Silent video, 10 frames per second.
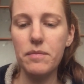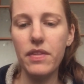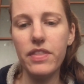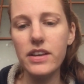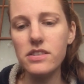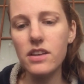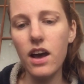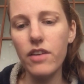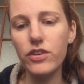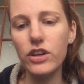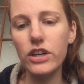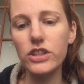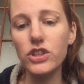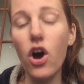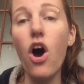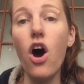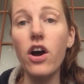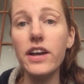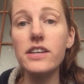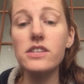This covers
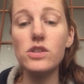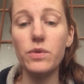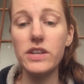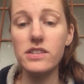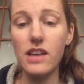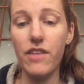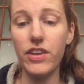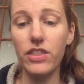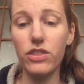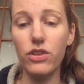August 27th